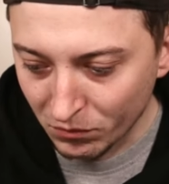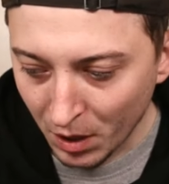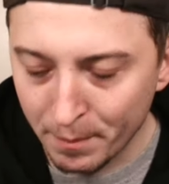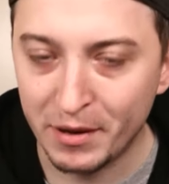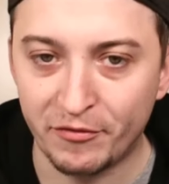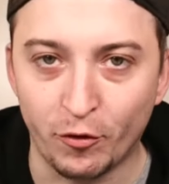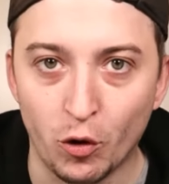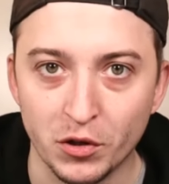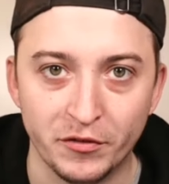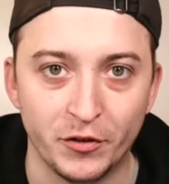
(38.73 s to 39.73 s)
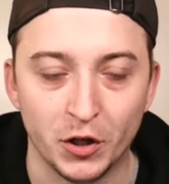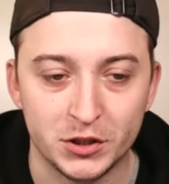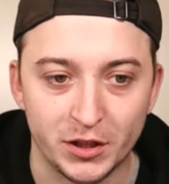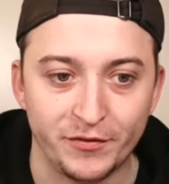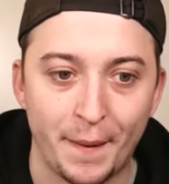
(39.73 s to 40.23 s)
before the
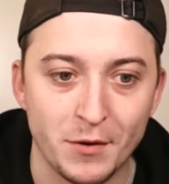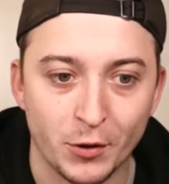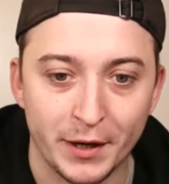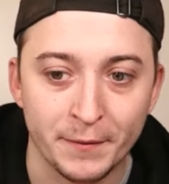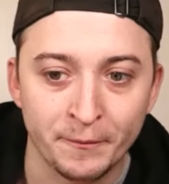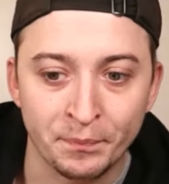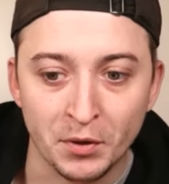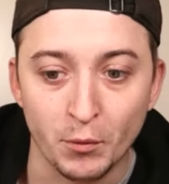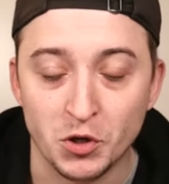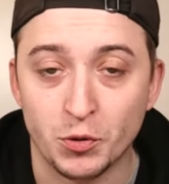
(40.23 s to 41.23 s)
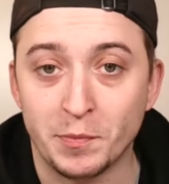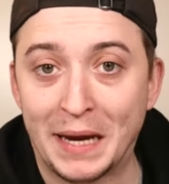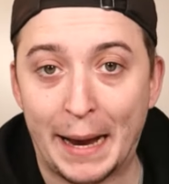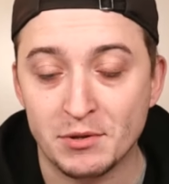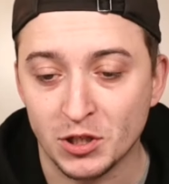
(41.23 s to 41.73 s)
1st of February, which would be
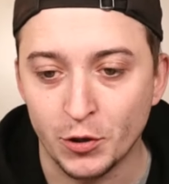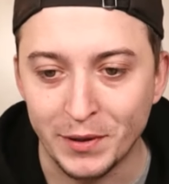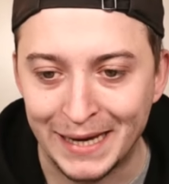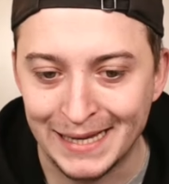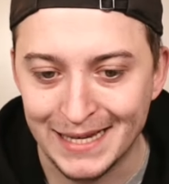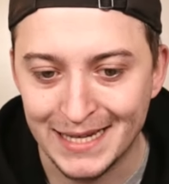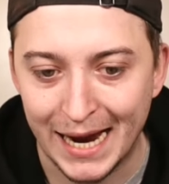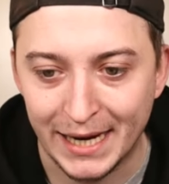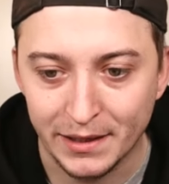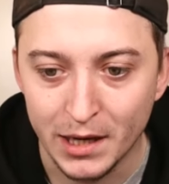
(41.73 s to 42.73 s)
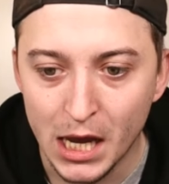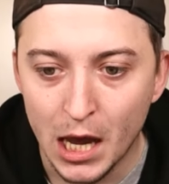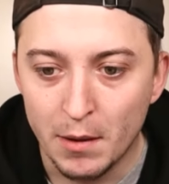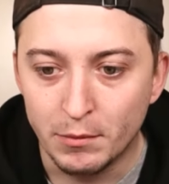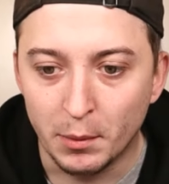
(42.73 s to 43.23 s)
absolutely insane.
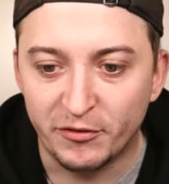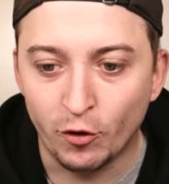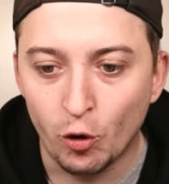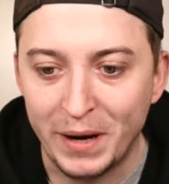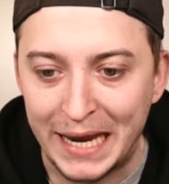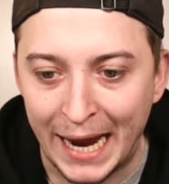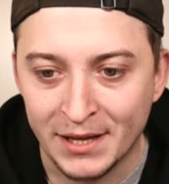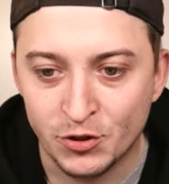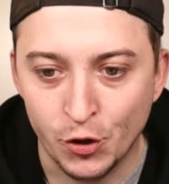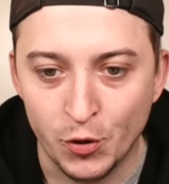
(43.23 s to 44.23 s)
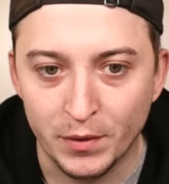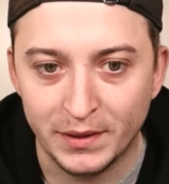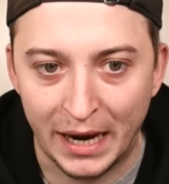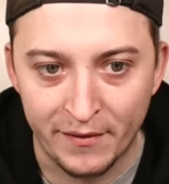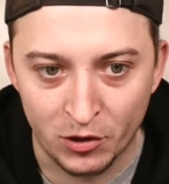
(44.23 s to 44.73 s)
But before we get into
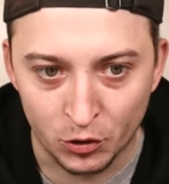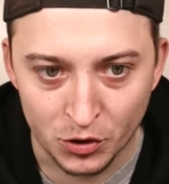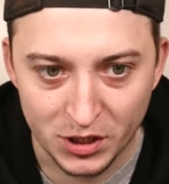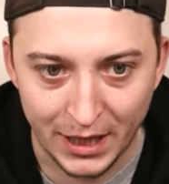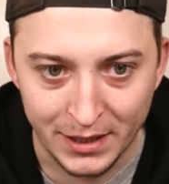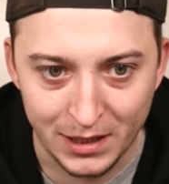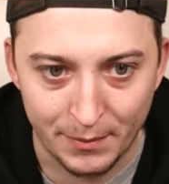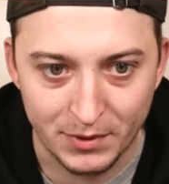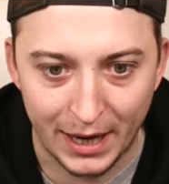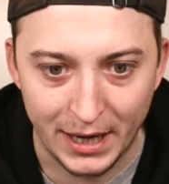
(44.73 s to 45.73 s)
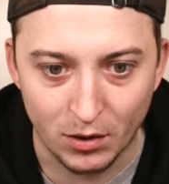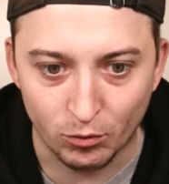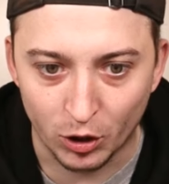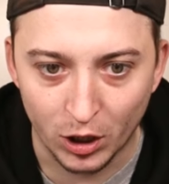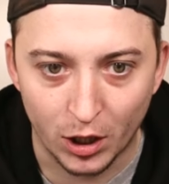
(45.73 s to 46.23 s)
David Ornstein's update
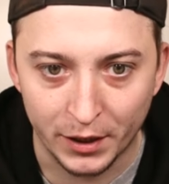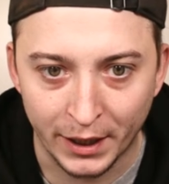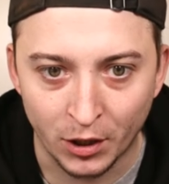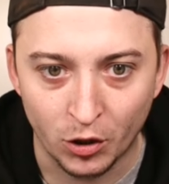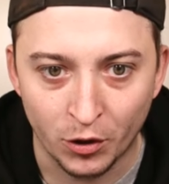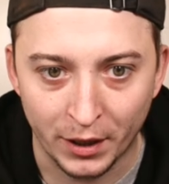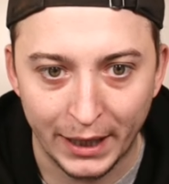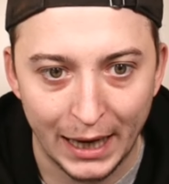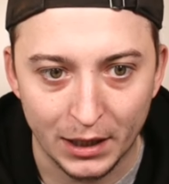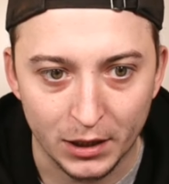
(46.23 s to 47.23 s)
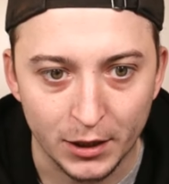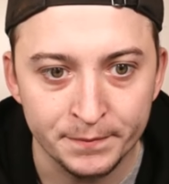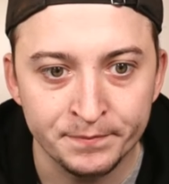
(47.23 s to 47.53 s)
regarding Connor Gallagher,